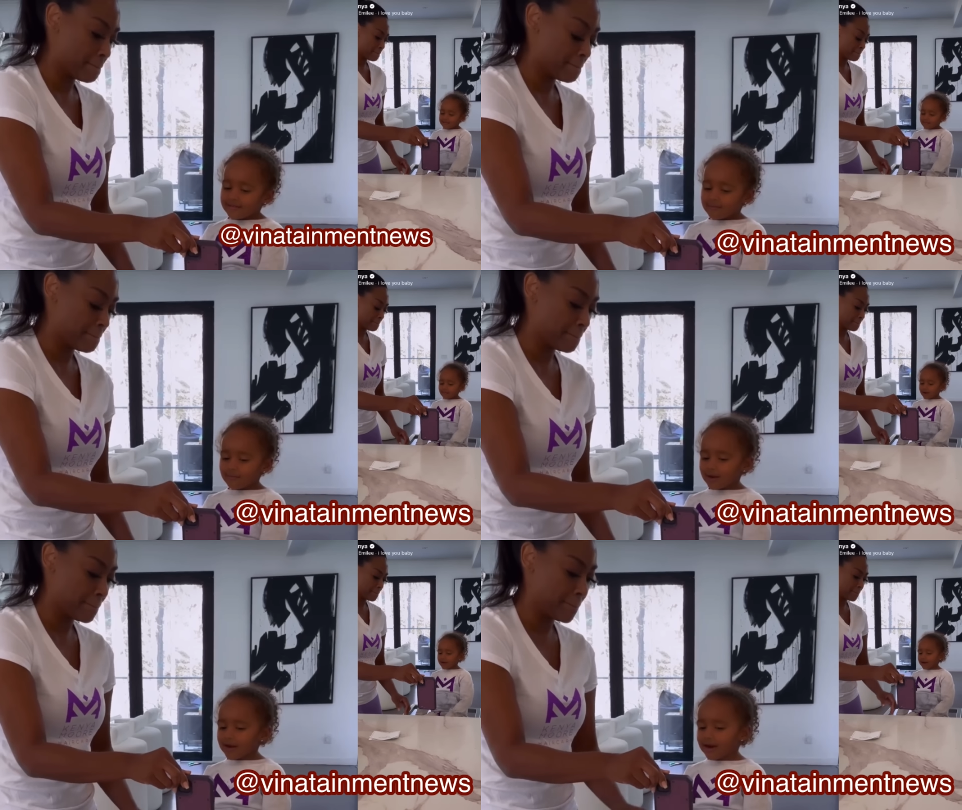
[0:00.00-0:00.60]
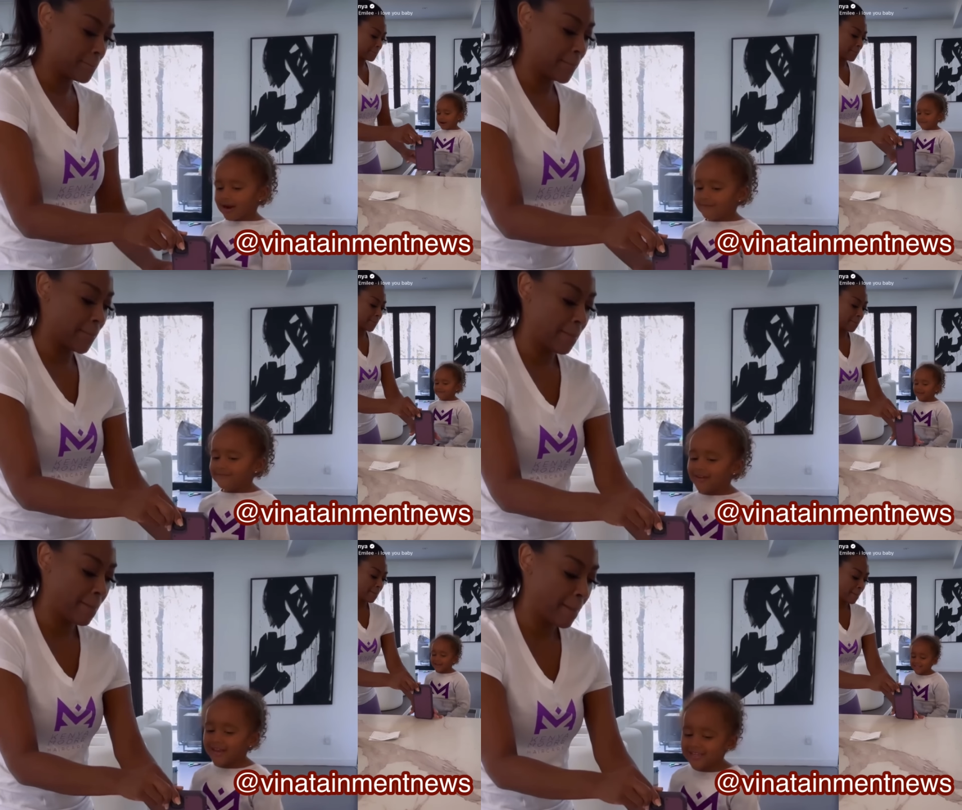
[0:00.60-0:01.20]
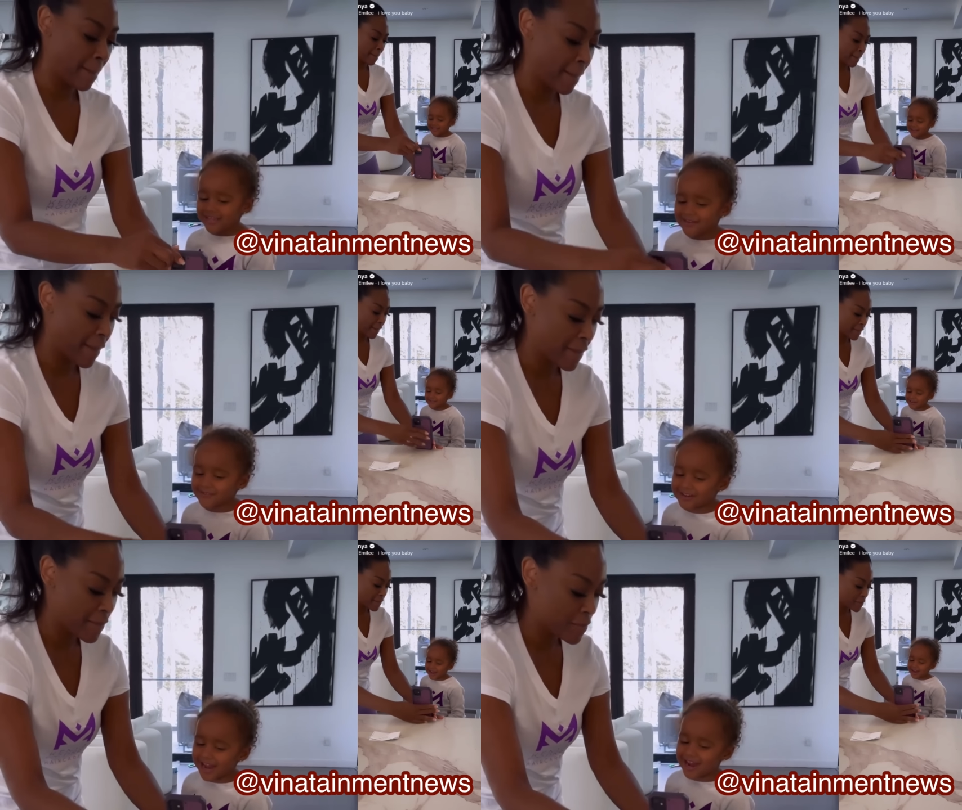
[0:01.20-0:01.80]
Speaker 1: Yeah, if I'm
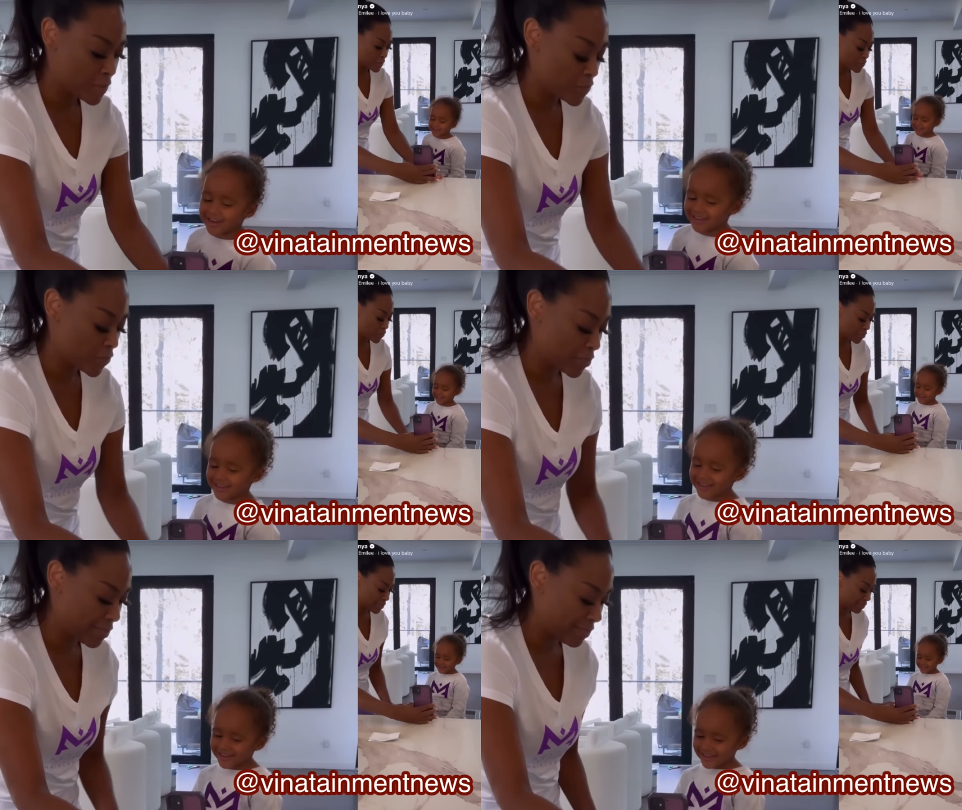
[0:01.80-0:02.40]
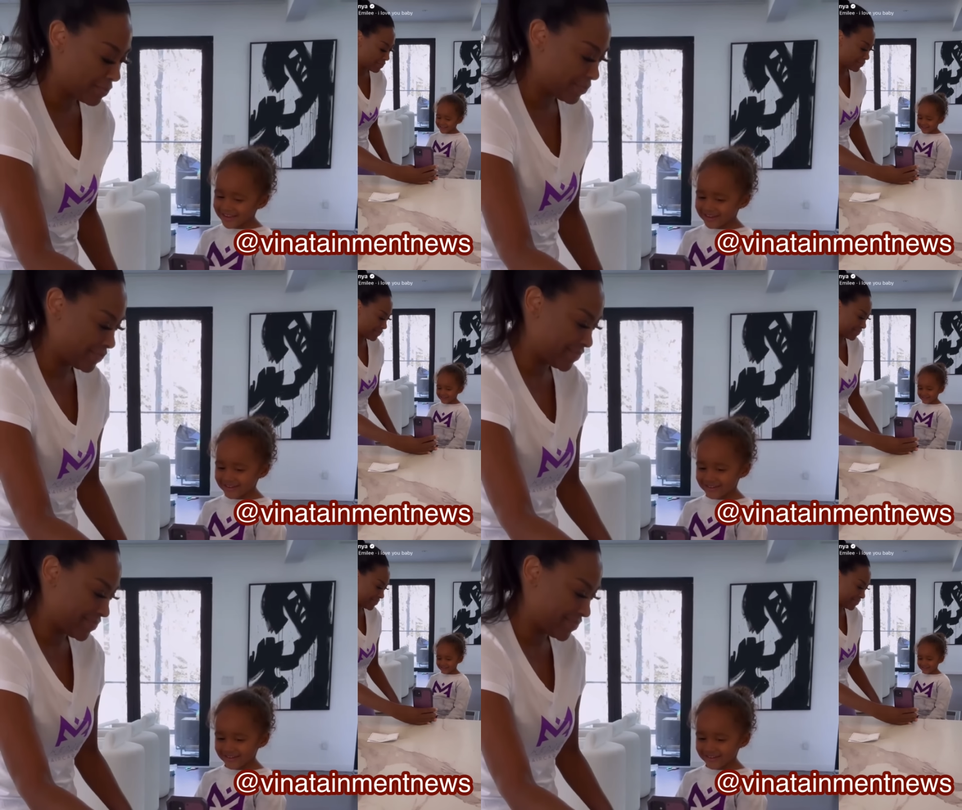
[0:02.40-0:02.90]
hearing Marc Daly